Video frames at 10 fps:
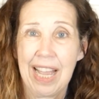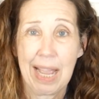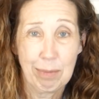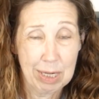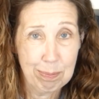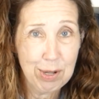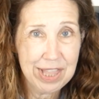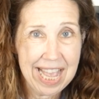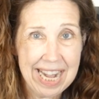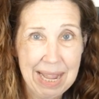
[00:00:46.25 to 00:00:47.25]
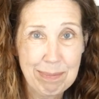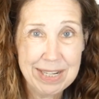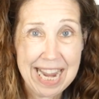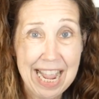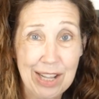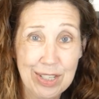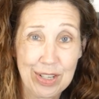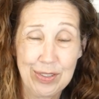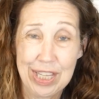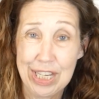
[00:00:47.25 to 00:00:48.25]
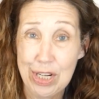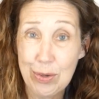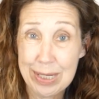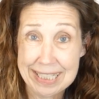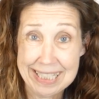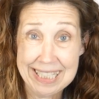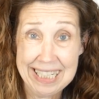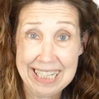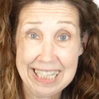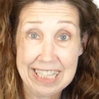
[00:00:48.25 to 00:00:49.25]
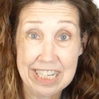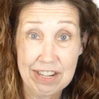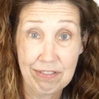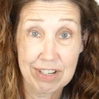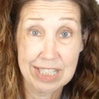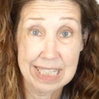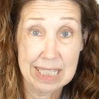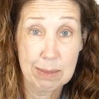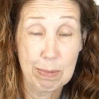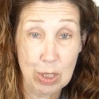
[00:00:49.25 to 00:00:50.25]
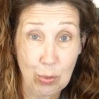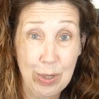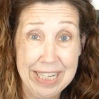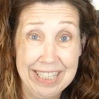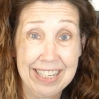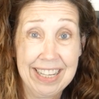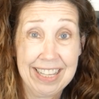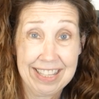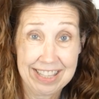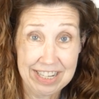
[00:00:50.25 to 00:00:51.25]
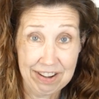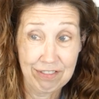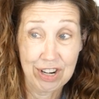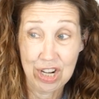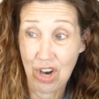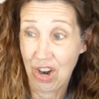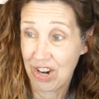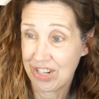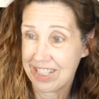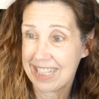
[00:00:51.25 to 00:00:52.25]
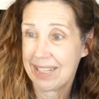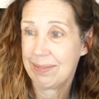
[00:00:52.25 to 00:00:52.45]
going to put that up now so that you can see the differences between the different yarns.